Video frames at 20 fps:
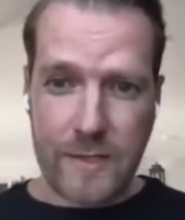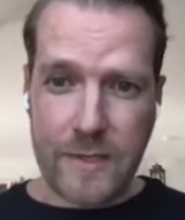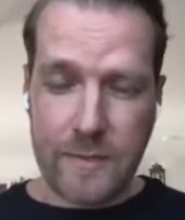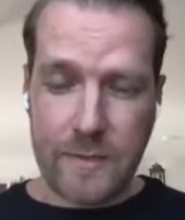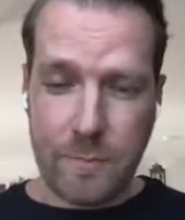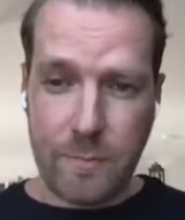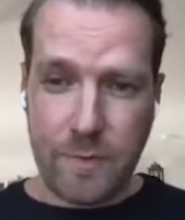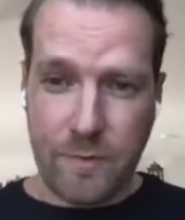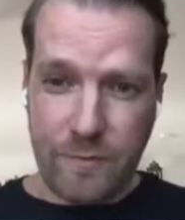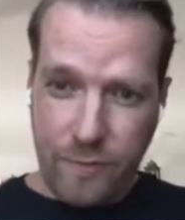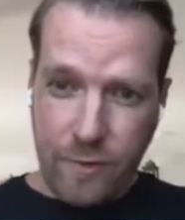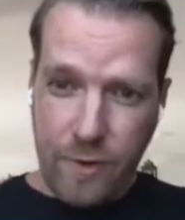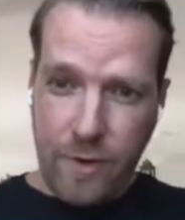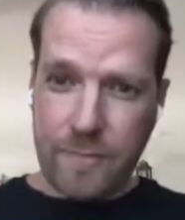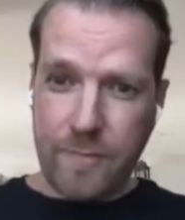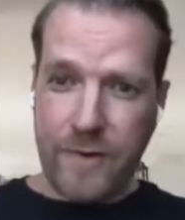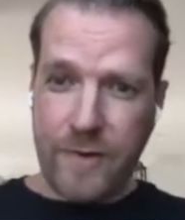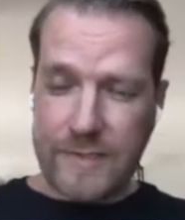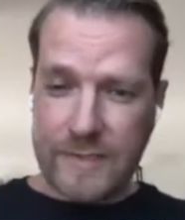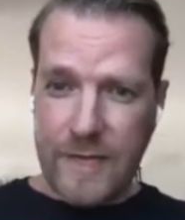And before
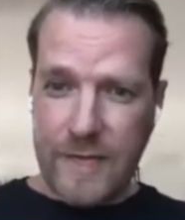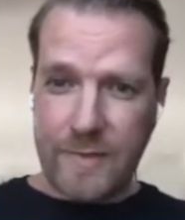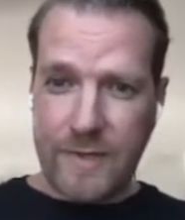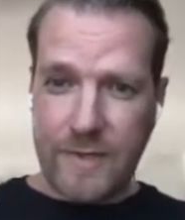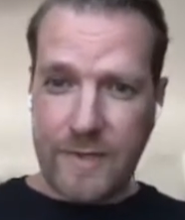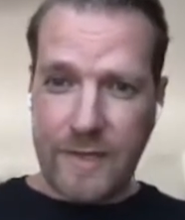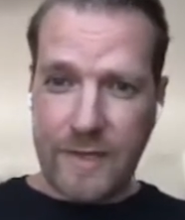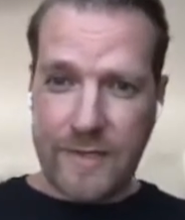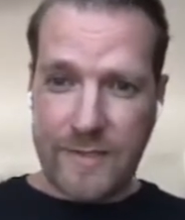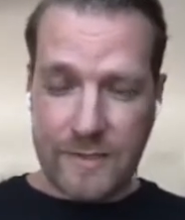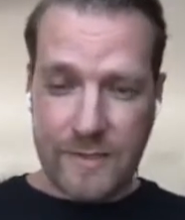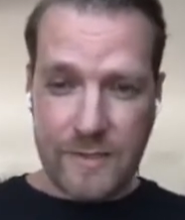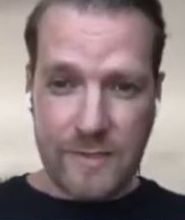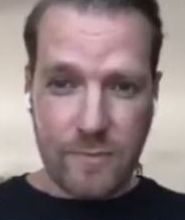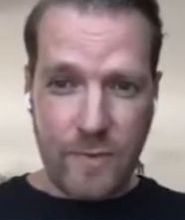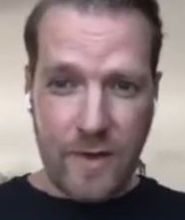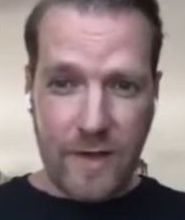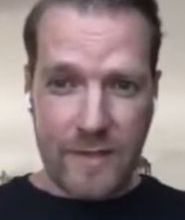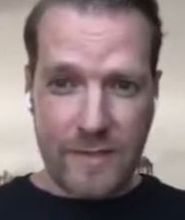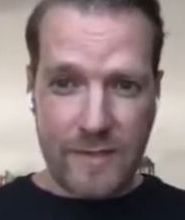the pandemic, and this
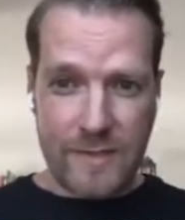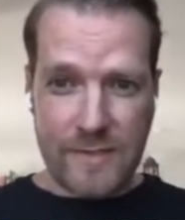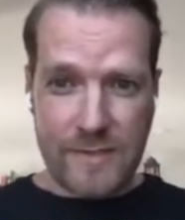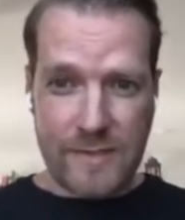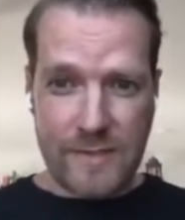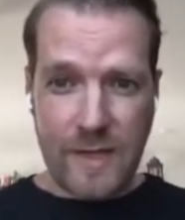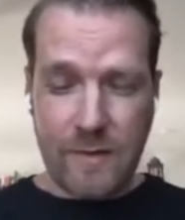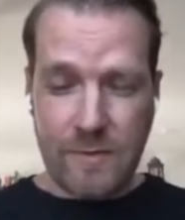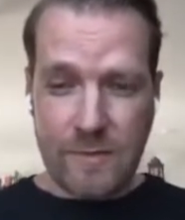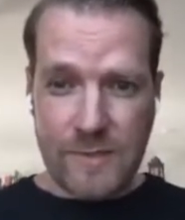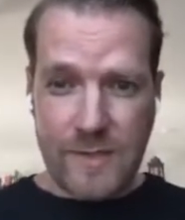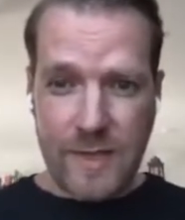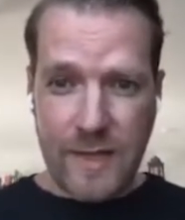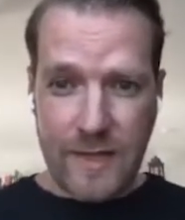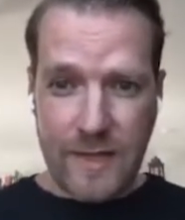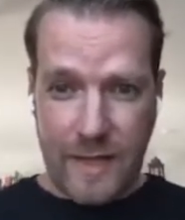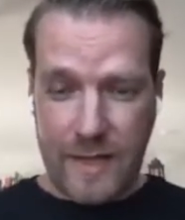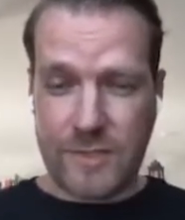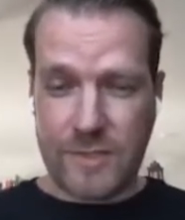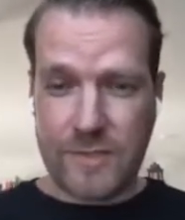is why it sounds
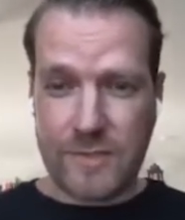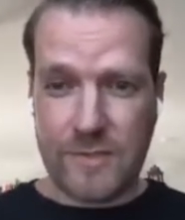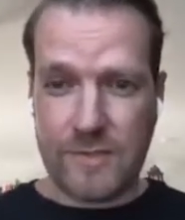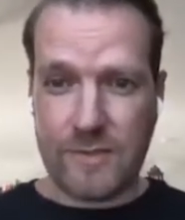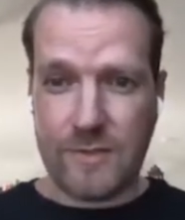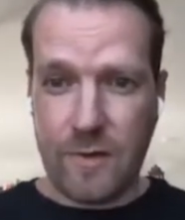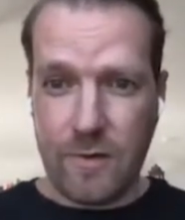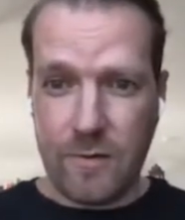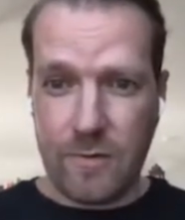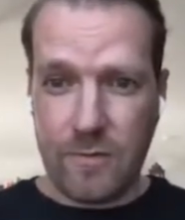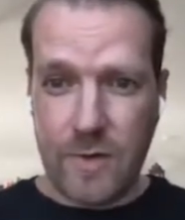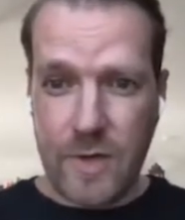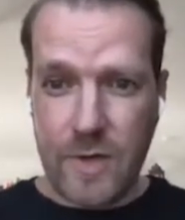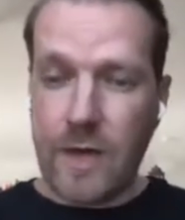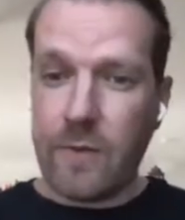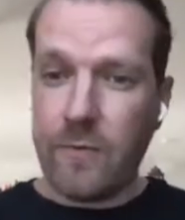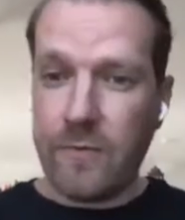like ages ago,